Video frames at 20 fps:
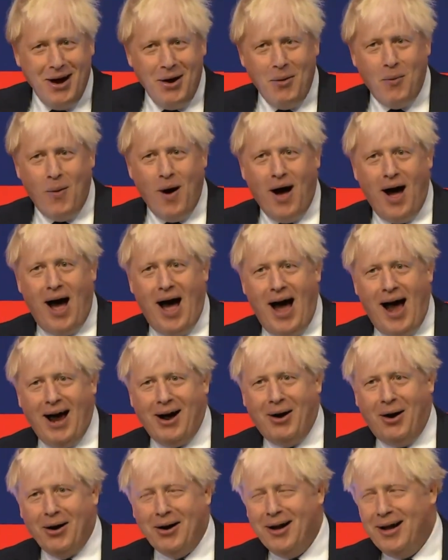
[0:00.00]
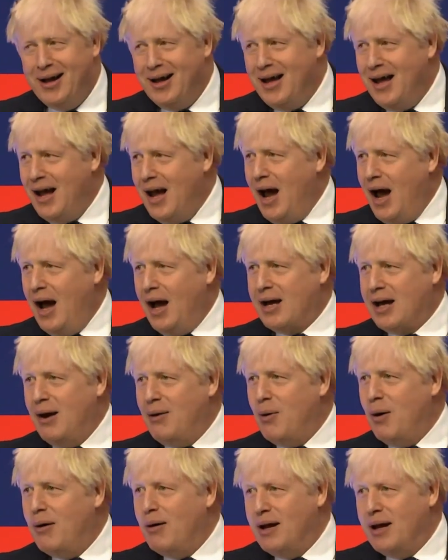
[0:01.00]
Well, hang on. Okay,
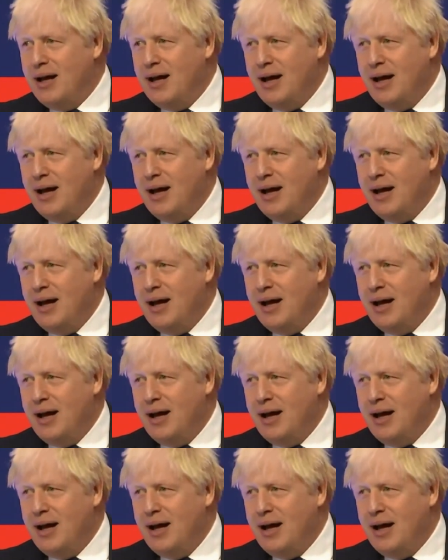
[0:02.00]
well...